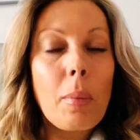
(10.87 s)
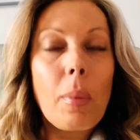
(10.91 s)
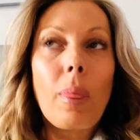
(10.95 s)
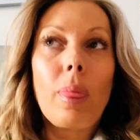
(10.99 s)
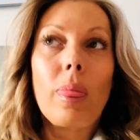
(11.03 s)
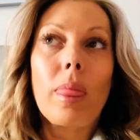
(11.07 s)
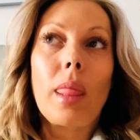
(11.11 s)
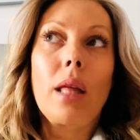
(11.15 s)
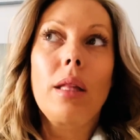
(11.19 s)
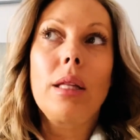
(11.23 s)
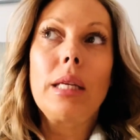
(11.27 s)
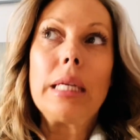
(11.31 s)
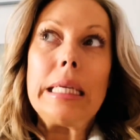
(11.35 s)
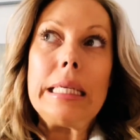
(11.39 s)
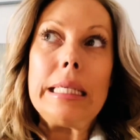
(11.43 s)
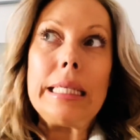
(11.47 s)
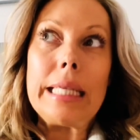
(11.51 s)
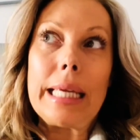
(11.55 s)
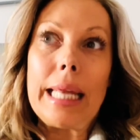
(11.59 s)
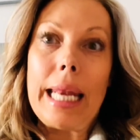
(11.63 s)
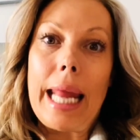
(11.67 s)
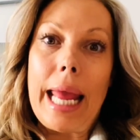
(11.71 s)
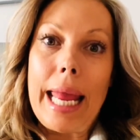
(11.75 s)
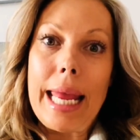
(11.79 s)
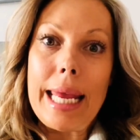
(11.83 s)

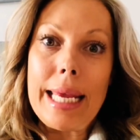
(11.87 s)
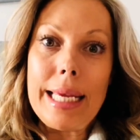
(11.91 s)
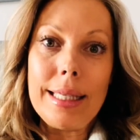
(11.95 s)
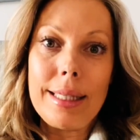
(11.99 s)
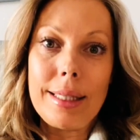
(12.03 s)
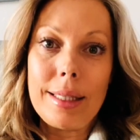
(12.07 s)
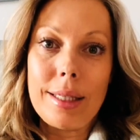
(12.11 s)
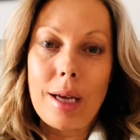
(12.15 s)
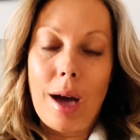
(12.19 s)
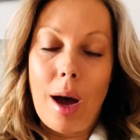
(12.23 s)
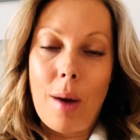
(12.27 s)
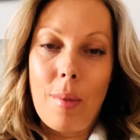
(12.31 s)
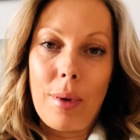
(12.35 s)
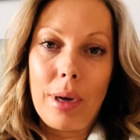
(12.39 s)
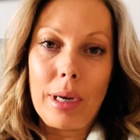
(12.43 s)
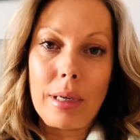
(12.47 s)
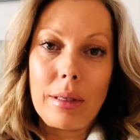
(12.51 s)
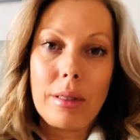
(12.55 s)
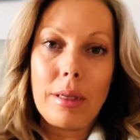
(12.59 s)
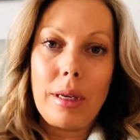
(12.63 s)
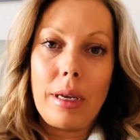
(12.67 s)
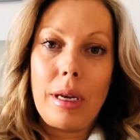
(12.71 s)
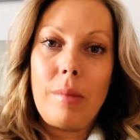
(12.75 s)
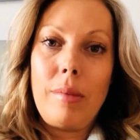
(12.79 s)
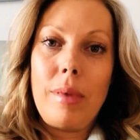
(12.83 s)
Today's
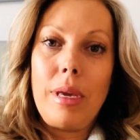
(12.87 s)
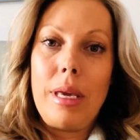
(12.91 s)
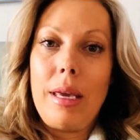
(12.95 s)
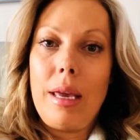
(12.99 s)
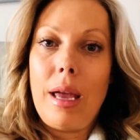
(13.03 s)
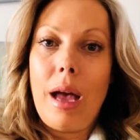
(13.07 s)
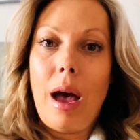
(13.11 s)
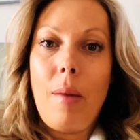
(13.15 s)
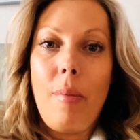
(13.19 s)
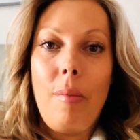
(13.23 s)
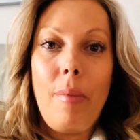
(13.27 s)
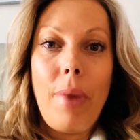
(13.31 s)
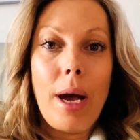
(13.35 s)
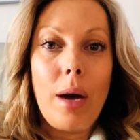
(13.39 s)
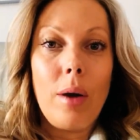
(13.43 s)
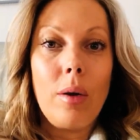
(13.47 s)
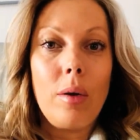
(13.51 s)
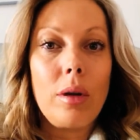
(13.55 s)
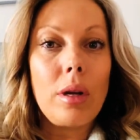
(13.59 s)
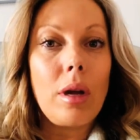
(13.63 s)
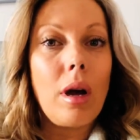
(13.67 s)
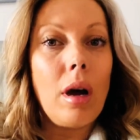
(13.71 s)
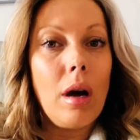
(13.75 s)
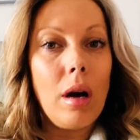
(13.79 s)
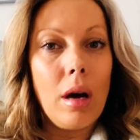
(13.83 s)
topic's going to be
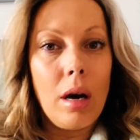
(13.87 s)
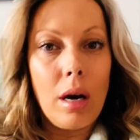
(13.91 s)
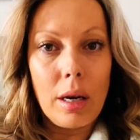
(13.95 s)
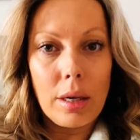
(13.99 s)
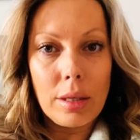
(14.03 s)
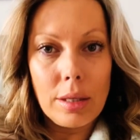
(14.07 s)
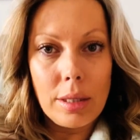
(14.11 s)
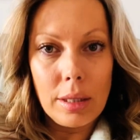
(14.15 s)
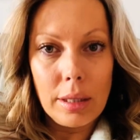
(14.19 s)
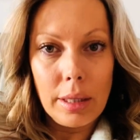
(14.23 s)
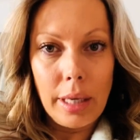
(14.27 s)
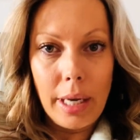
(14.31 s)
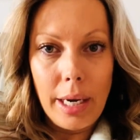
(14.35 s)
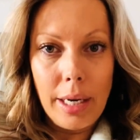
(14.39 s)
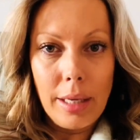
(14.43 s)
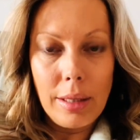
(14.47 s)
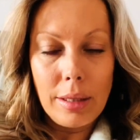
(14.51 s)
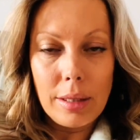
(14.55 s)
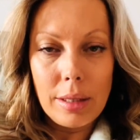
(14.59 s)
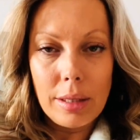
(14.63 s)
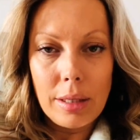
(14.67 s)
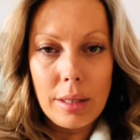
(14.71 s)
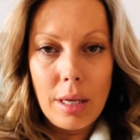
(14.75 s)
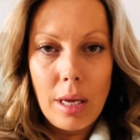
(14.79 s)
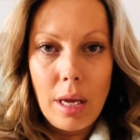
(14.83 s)
about
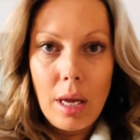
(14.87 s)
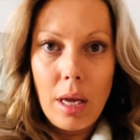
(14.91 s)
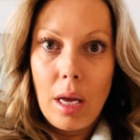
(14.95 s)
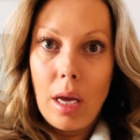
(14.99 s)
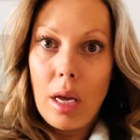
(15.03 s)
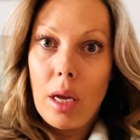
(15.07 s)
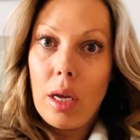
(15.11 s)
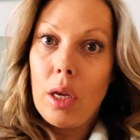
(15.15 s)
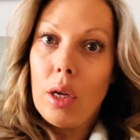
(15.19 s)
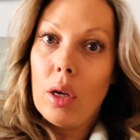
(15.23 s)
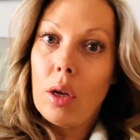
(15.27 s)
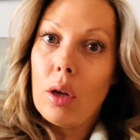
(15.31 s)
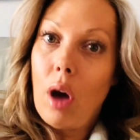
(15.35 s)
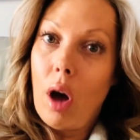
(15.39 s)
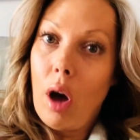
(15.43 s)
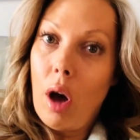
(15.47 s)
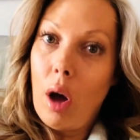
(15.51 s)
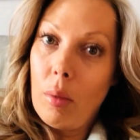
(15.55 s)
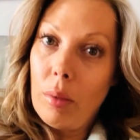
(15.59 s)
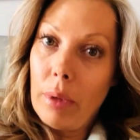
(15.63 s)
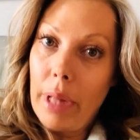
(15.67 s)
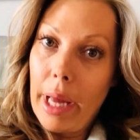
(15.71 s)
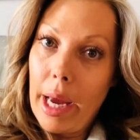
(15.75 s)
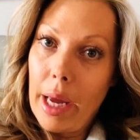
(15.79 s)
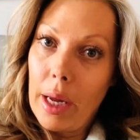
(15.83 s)
oxalates, your
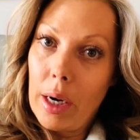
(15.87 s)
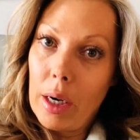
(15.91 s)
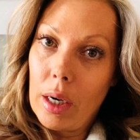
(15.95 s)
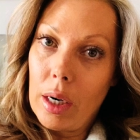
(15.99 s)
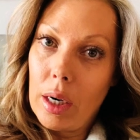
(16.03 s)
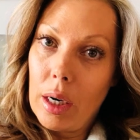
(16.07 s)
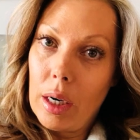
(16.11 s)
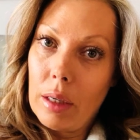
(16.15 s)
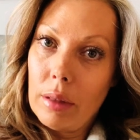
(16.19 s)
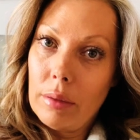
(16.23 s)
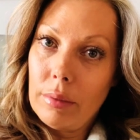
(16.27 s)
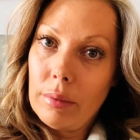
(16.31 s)
gallbladder,